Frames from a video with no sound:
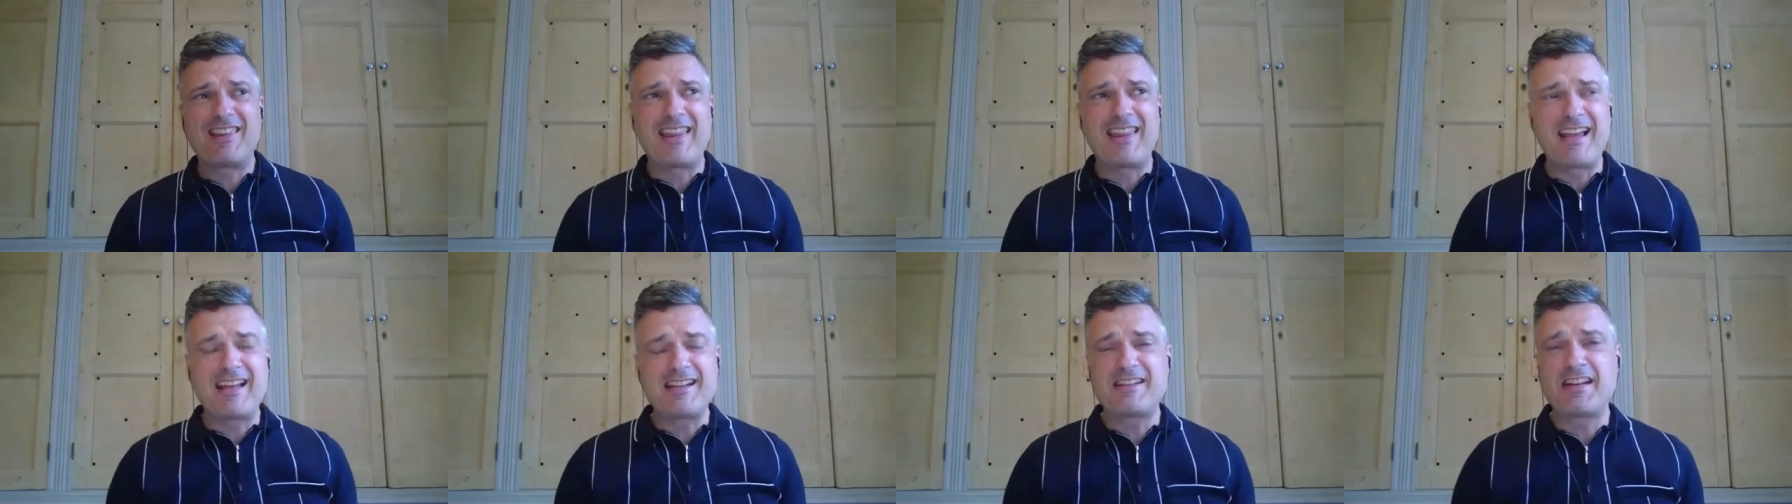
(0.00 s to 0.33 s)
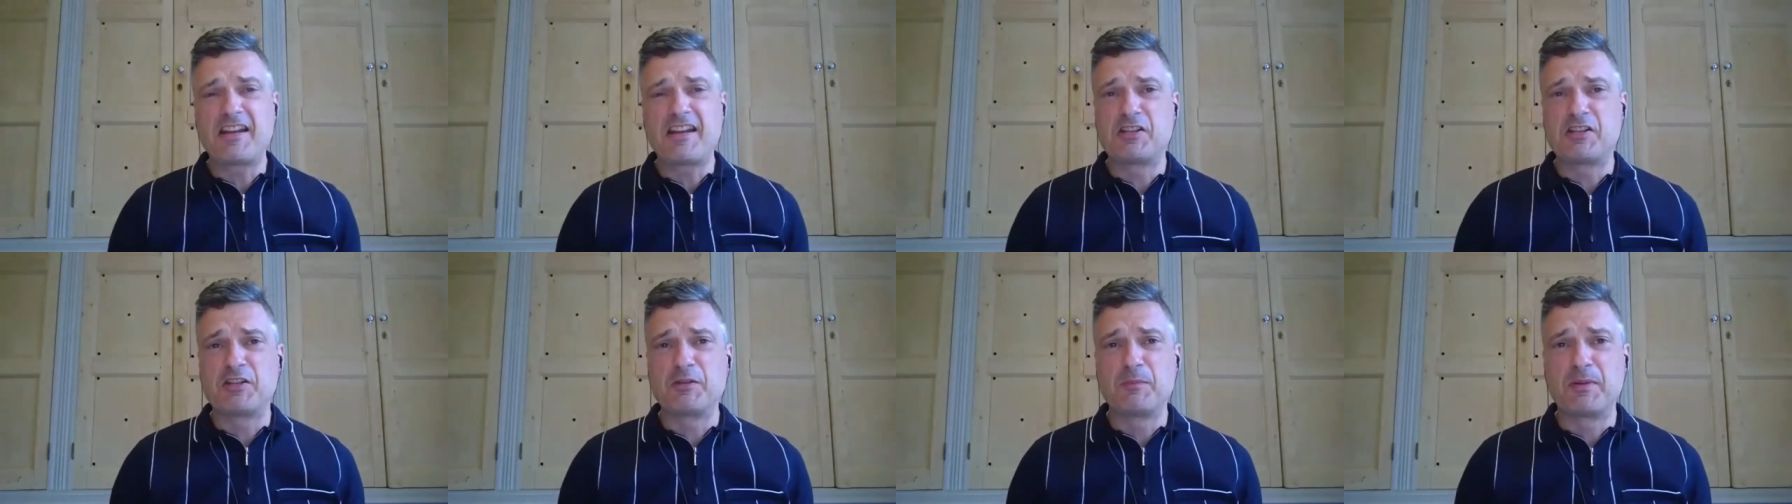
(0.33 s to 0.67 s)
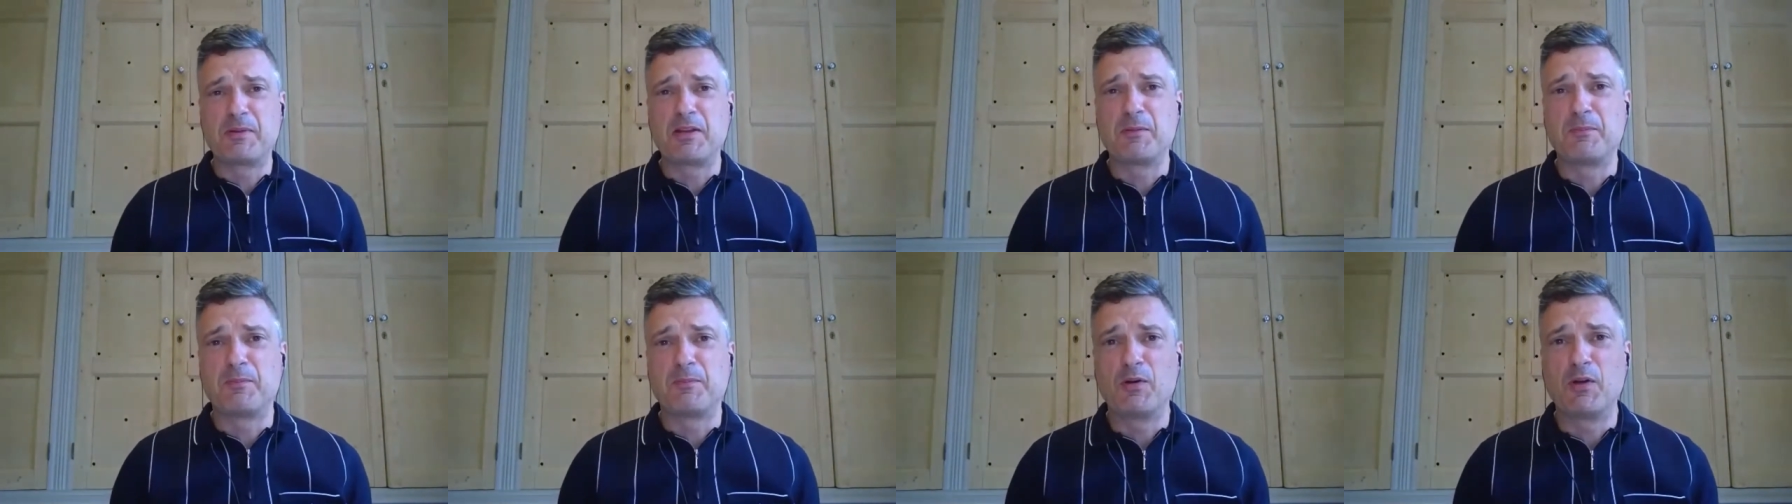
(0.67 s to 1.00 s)
that tends to
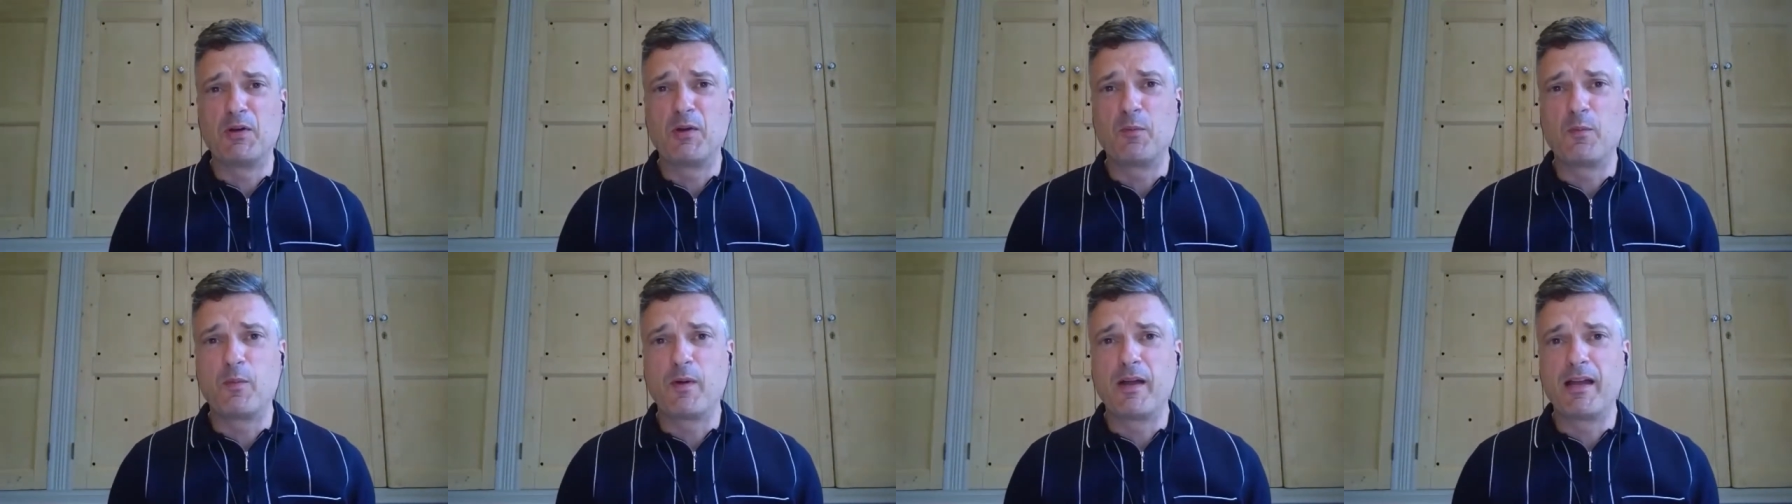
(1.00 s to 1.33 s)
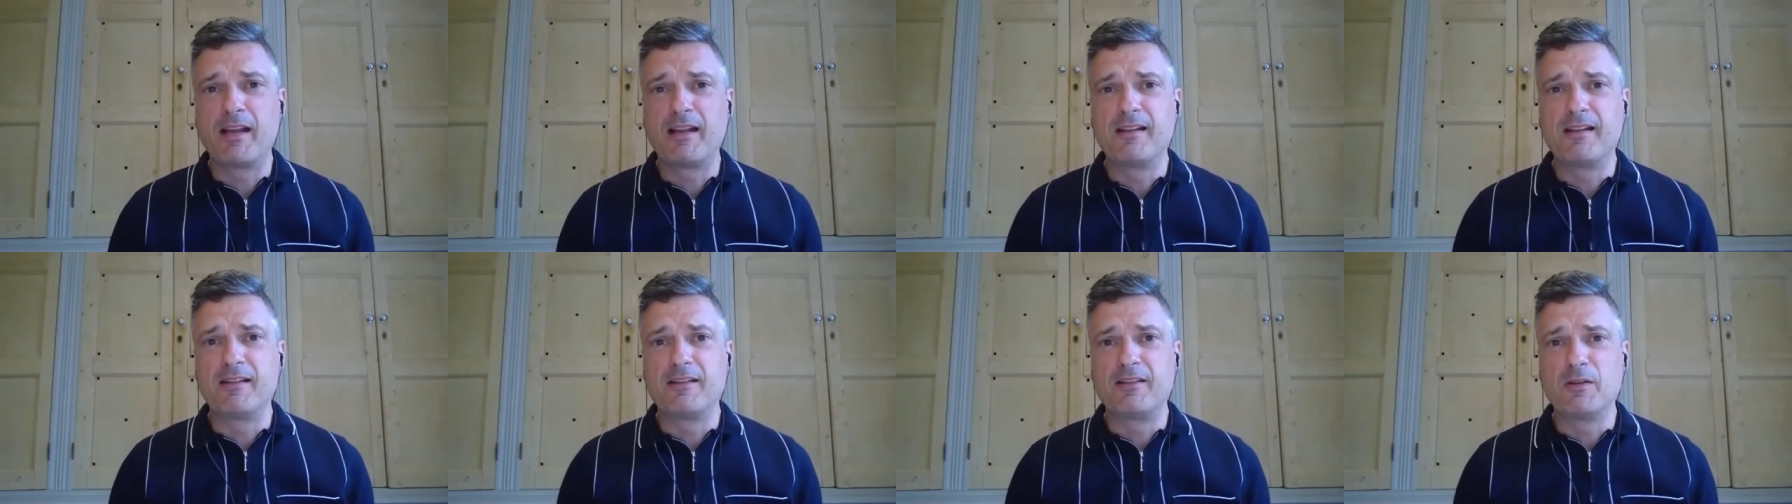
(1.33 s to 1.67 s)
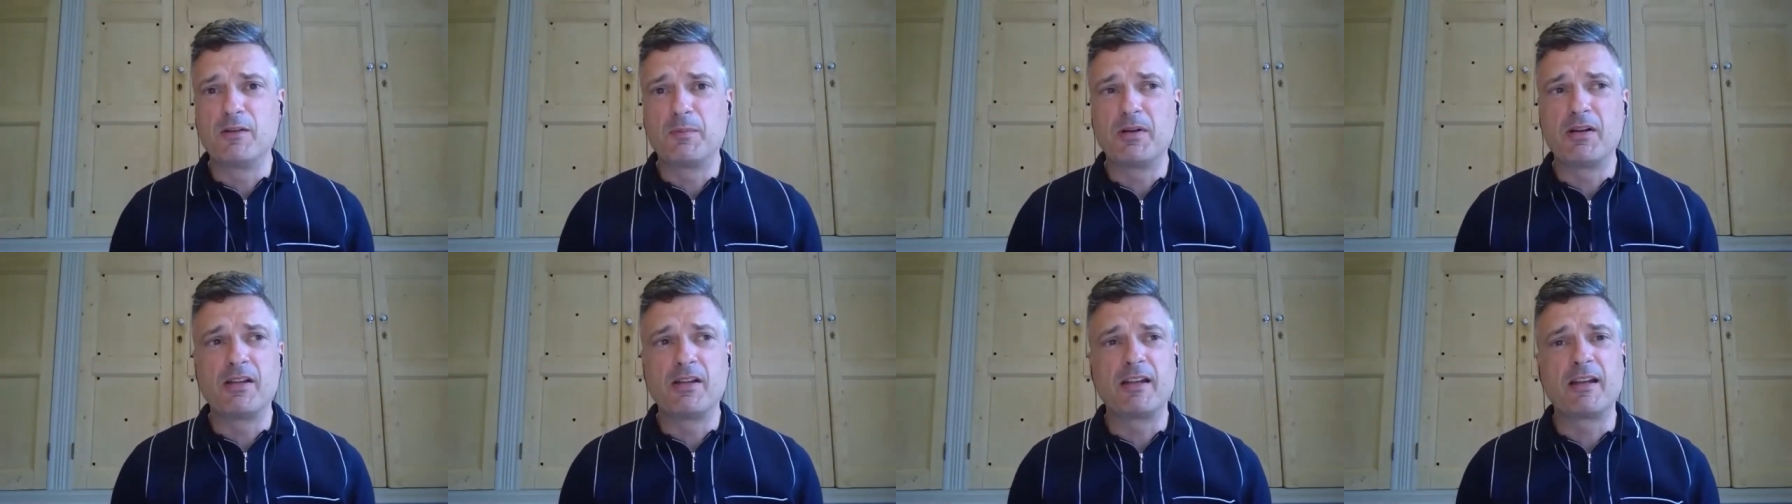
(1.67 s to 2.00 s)
be the point when
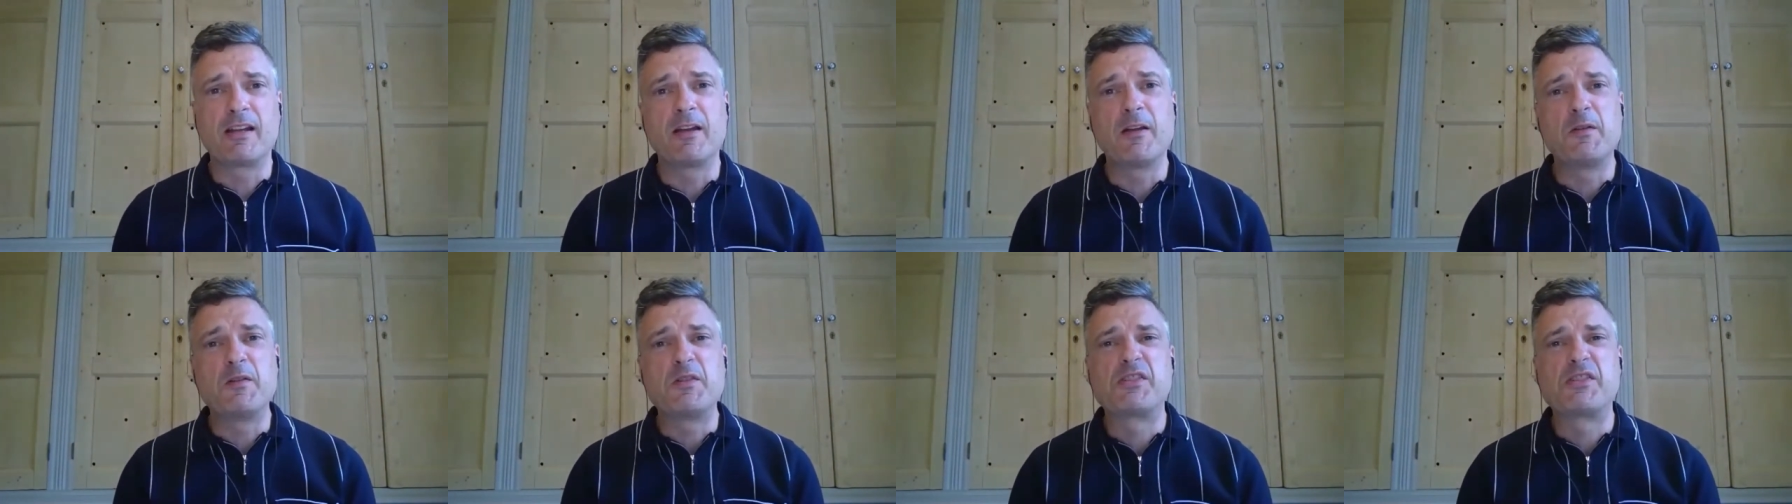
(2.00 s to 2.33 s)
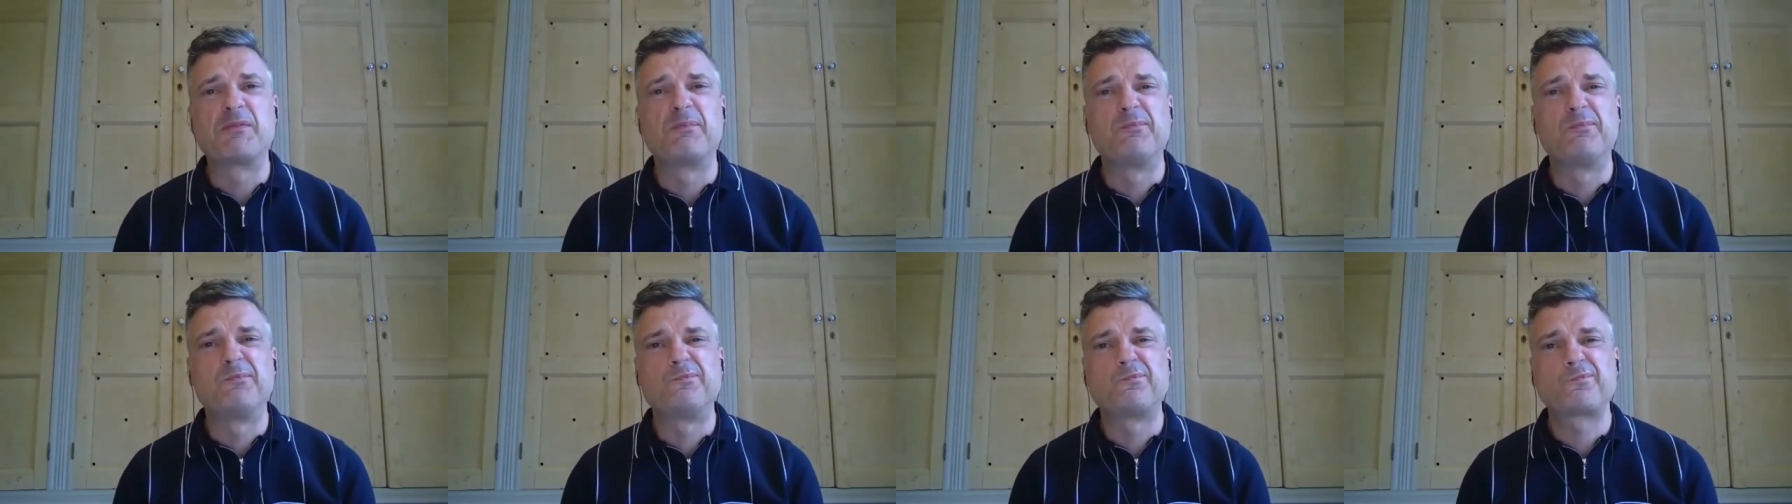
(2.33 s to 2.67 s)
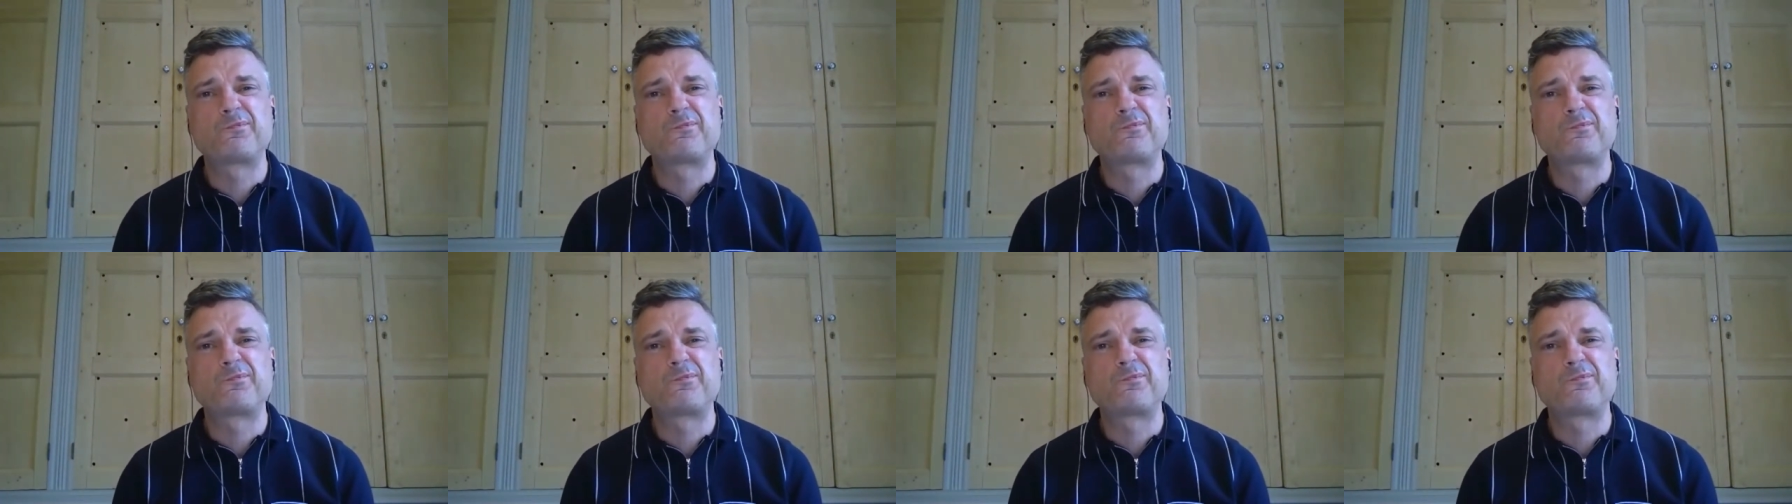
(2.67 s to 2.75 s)
your partner goes,